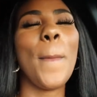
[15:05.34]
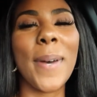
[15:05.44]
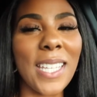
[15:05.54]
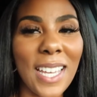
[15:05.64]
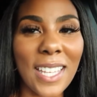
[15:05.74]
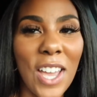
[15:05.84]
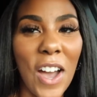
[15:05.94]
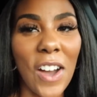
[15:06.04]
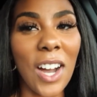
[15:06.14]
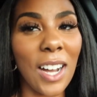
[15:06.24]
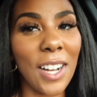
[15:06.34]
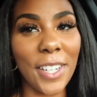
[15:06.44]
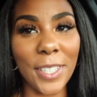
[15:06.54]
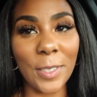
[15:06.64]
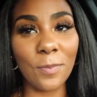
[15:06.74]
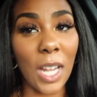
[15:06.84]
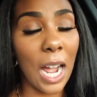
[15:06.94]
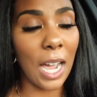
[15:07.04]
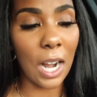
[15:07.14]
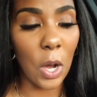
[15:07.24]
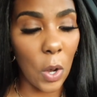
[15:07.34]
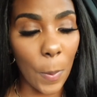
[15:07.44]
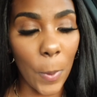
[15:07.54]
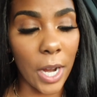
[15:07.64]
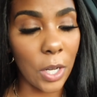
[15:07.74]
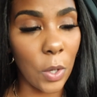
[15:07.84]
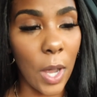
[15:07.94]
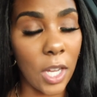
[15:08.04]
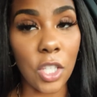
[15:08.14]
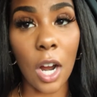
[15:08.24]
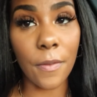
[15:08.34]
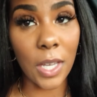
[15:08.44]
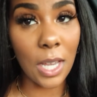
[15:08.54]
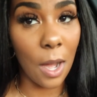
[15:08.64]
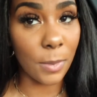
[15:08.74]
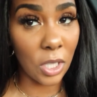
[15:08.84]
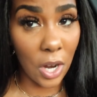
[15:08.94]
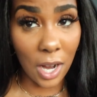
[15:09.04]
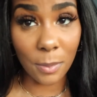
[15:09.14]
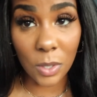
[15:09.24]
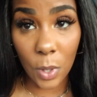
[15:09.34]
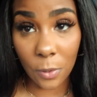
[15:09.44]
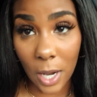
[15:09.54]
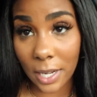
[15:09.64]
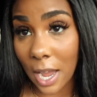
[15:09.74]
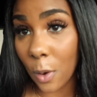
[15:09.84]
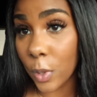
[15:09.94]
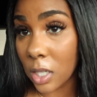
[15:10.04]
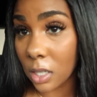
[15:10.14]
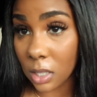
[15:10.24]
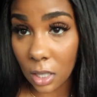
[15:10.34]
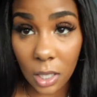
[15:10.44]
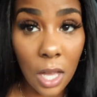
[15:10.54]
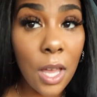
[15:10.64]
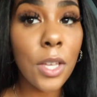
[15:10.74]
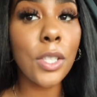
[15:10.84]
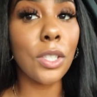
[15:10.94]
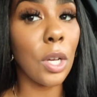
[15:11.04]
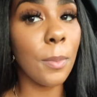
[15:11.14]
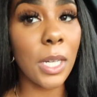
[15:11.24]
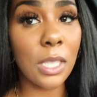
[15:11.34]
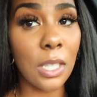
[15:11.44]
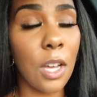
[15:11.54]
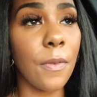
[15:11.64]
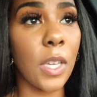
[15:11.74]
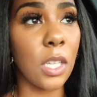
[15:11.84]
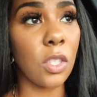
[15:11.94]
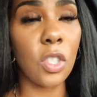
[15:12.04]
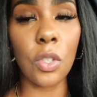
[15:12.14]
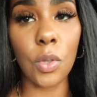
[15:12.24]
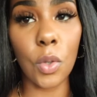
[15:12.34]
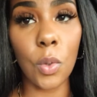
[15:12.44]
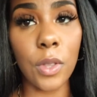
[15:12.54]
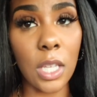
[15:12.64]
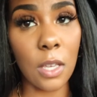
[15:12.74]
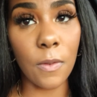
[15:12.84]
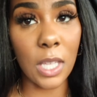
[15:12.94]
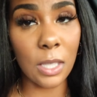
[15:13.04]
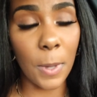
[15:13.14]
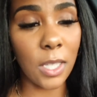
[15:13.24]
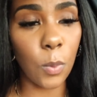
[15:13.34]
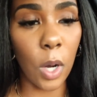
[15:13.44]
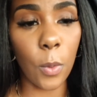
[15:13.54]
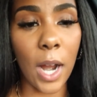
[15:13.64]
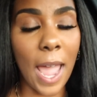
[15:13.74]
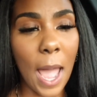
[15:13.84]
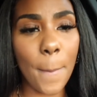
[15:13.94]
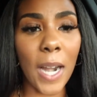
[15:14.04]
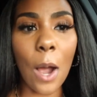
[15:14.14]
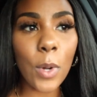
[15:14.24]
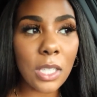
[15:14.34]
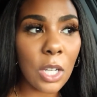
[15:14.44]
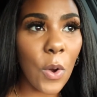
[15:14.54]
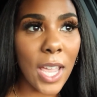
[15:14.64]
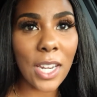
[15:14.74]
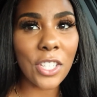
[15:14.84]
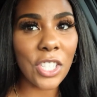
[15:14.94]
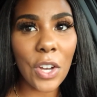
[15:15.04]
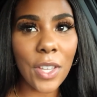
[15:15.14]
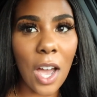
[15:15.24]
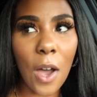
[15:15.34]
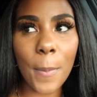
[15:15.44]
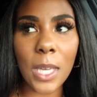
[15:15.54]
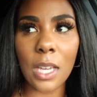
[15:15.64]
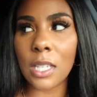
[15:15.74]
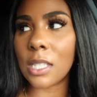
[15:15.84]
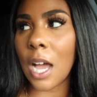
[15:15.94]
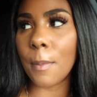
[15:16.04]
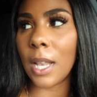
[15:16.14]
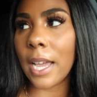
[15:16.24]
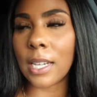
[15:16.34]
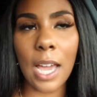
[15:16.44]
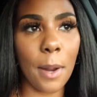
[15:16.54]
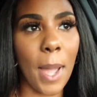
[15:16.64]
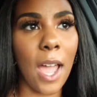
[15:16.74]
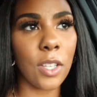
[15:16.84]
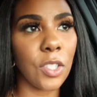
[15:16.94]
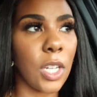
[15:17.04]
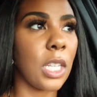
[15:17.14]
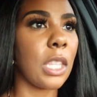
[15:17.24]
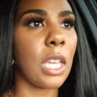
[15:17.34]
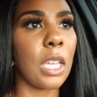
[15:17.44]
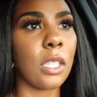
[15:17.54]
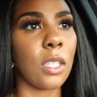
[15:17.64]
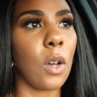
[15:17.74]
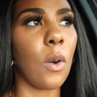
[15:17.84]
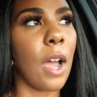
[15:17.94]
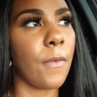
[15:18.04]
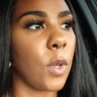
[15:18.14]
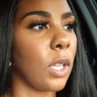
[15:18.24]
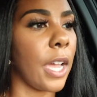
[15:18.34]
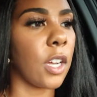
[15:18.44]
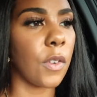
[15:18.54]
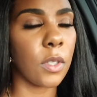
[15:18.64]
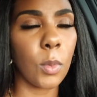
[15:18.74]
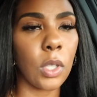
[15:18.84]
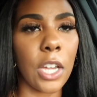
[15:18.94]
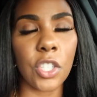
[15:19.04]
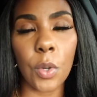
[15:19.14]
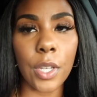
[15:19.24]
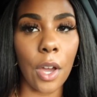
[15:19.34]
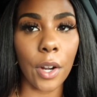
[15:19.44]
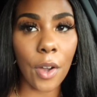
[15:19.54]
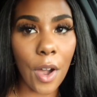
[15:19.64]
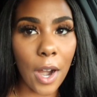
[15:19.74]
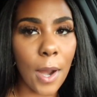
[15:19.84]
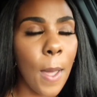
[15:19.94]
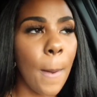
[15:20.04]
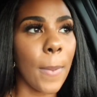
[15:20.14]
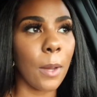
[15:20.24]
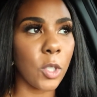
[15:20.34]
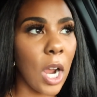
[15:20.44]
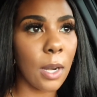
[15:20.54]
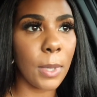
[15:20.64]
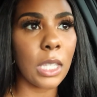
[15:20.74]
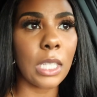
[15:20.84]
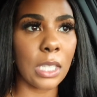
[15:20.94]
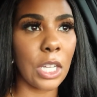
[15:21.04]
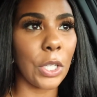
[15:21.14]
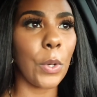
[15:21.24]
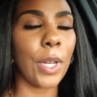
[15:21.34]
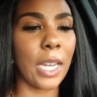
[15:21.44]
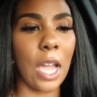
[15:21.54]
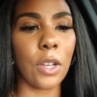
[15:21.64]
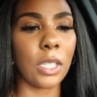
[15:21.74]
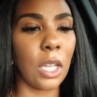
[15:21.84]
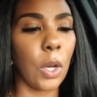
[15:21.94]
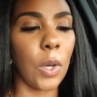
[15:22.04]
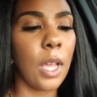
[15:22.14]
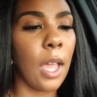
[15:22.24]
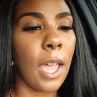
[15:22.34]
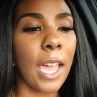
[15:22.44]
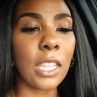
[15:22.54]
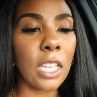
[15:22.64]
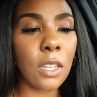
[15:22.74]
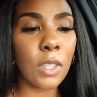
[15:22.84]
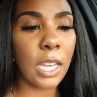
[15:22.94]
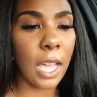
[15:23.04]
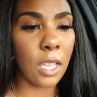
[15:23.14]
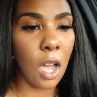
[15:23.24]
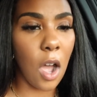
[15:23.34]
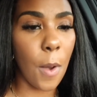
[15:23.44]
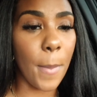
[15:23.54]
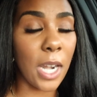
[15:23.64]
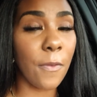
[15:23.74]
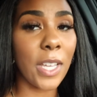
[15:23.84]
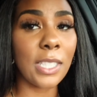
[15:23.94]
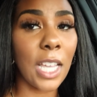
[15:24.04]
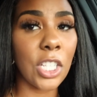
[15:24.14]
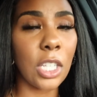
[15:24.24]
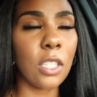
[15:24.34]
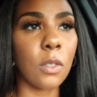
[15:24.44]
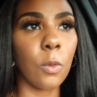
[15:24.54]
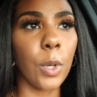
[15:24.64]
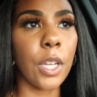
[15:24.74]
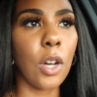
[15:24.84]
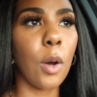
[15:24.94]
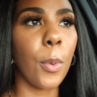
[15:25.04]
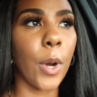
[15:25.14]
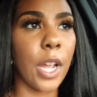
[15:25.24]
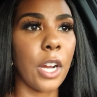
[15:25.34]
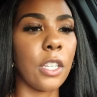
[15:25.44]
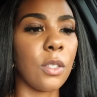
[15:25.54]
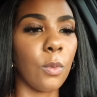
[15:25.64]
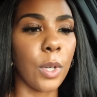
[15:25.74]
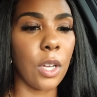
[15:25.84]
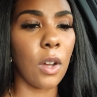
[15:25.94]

But yeah, y'all, I got a whole brand new HRV. I'm sorry, I'm sweating right now. We just took so much stuff into the event space where we're at, but I wanted to go ahead and show y'all because I'm like not at my house or anything, so I feel like comfortable like showing y'all the car, but I'm trying to beat this sun going down. So at the end of the day, y'all, manifestation is real, prayer is real.